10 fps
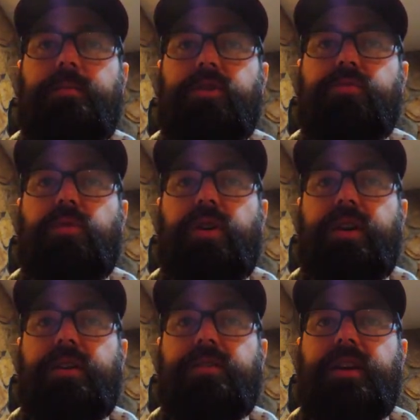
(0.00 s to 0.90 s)
much more
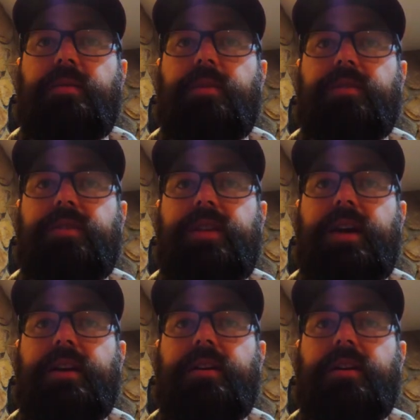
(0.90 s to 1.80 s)
can you say about
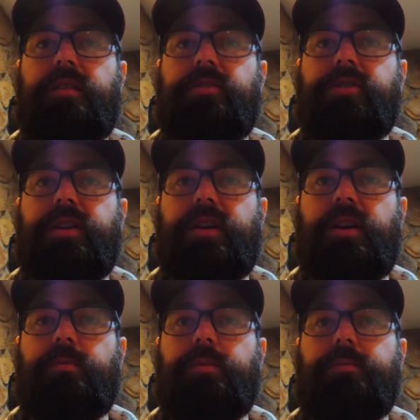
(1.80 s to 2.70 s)
stacking colors in a
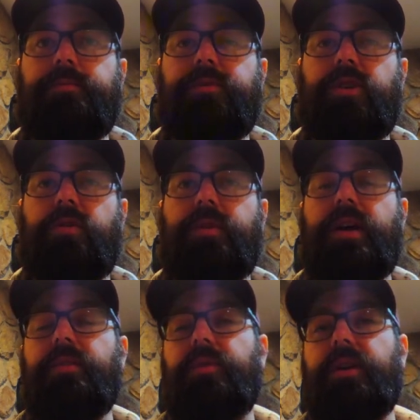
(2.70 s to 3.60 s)
cup? So
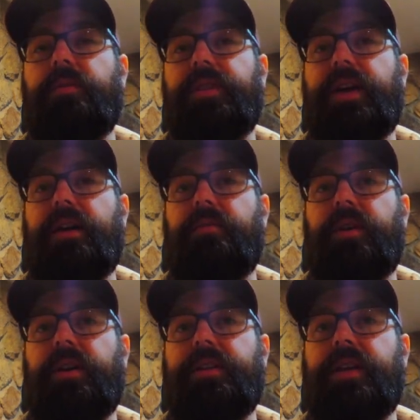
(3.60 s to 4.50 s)
now that we're done with that,
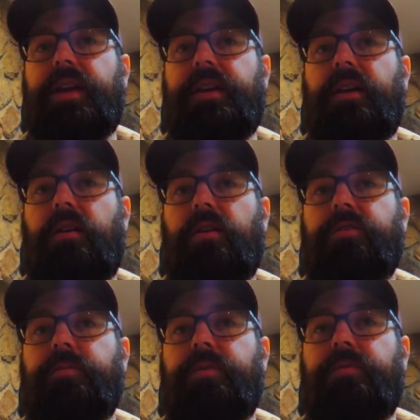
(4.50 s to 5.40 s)
we're going to take our
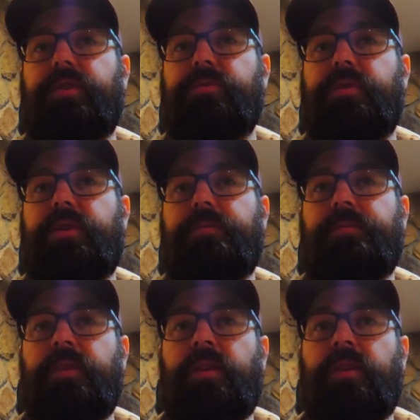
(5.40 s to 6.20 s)
Ultimate Frisbee.